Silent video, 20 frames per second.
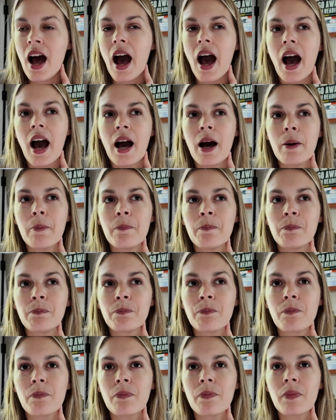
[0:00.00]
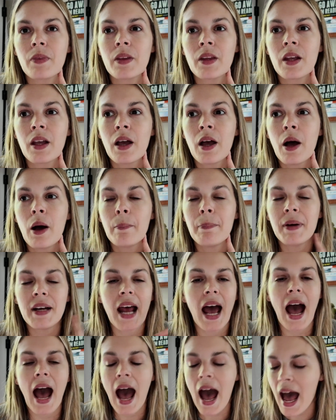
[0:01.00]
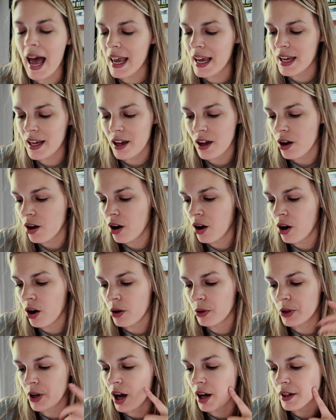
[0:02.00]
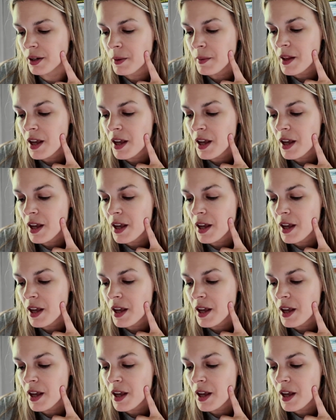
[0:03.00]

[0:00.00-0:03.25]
But oh God.